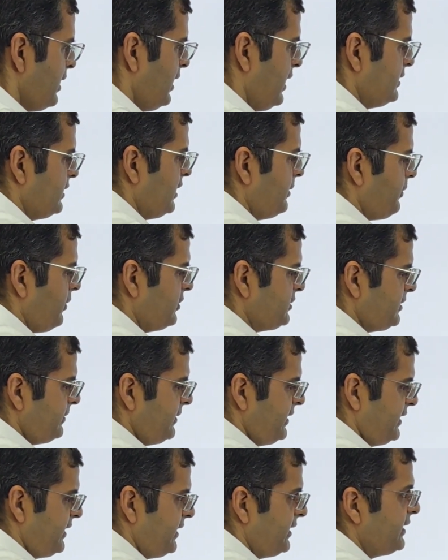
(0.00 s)
Other
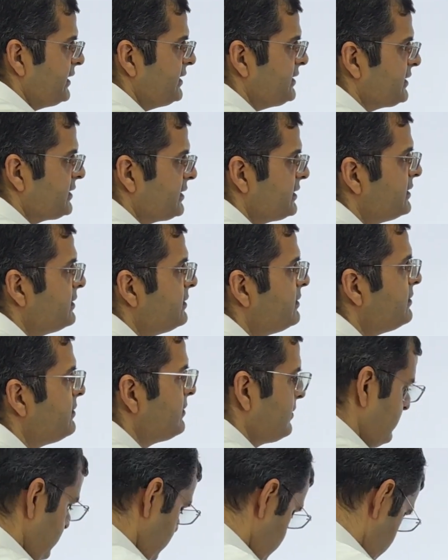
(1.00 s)
possibility is,
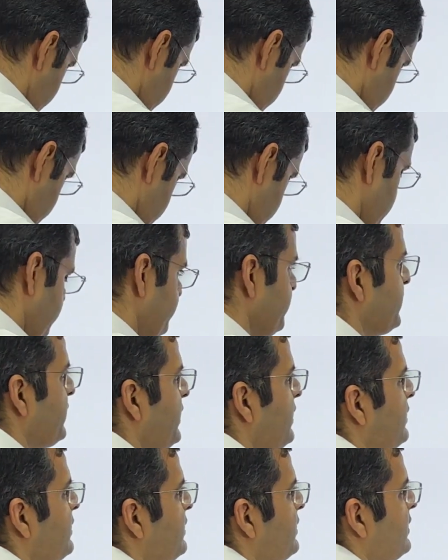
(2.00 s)

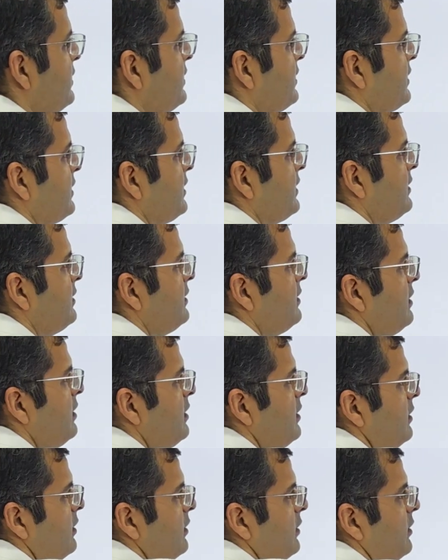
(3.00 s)
right here again,
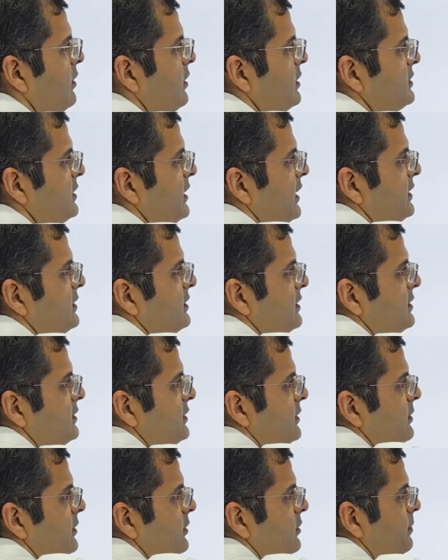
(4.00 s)
cos x is
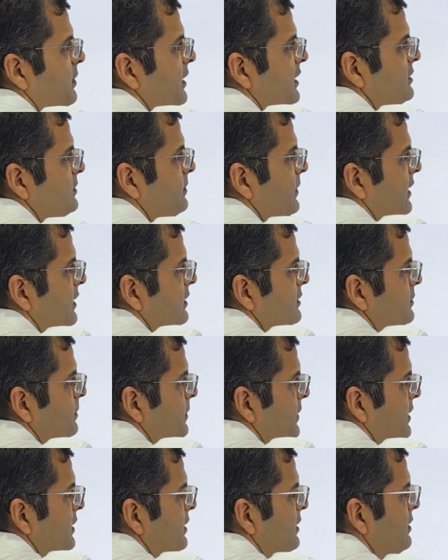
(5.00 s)
equal to plus minus
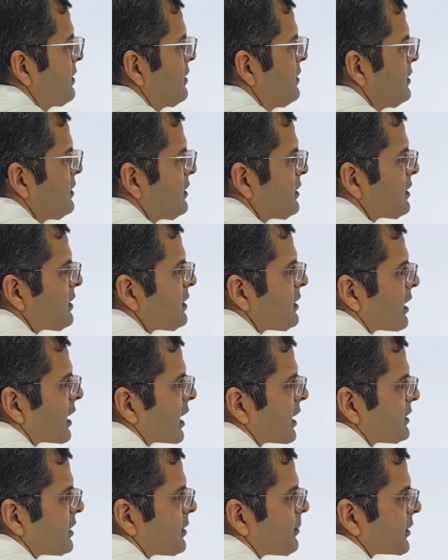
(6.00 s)
p.
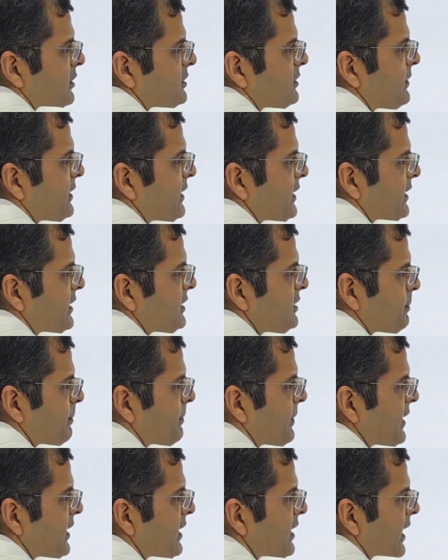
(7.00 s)
Other possibility is
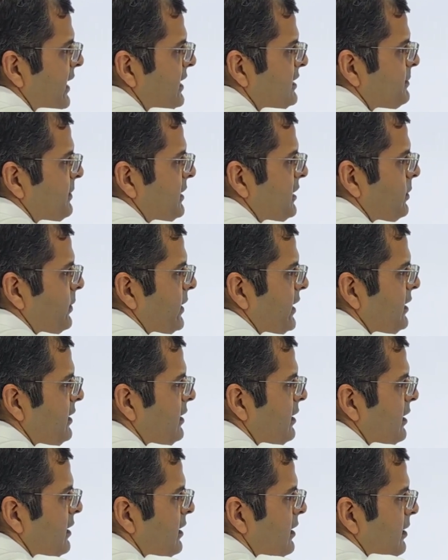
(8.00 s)
p lies
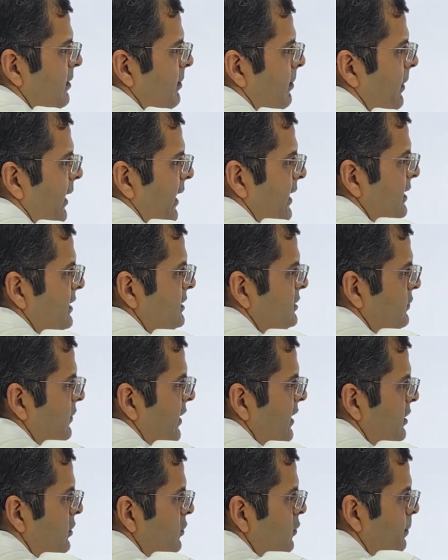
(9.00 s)
between minus
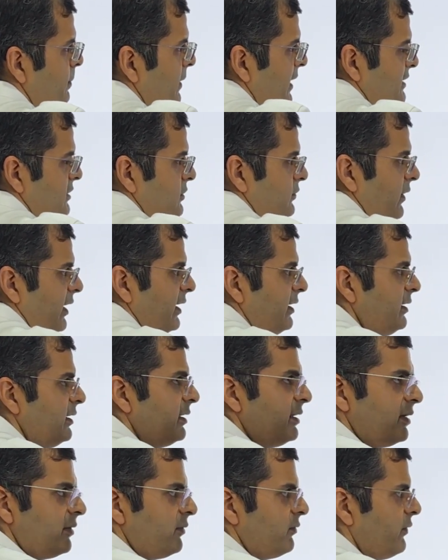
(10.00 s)
1 to plus 1,
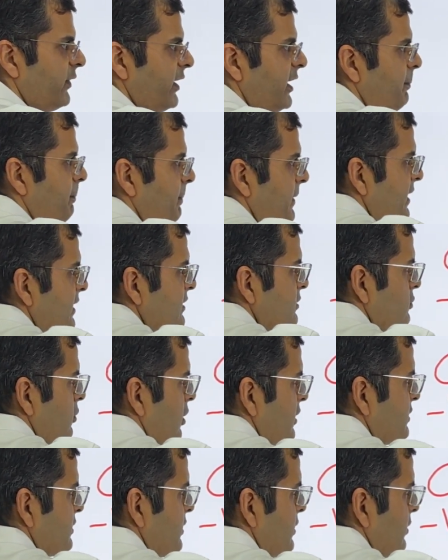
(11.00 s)
where p is
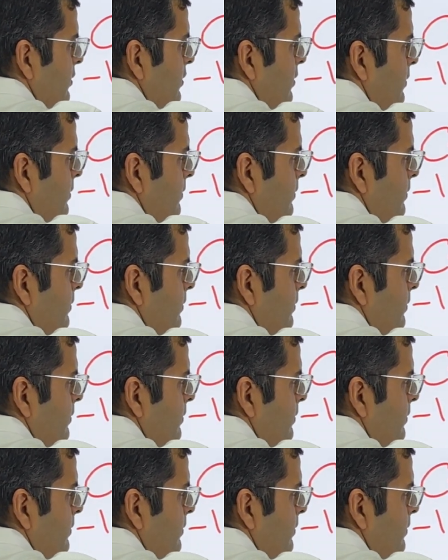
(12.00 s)
not 0.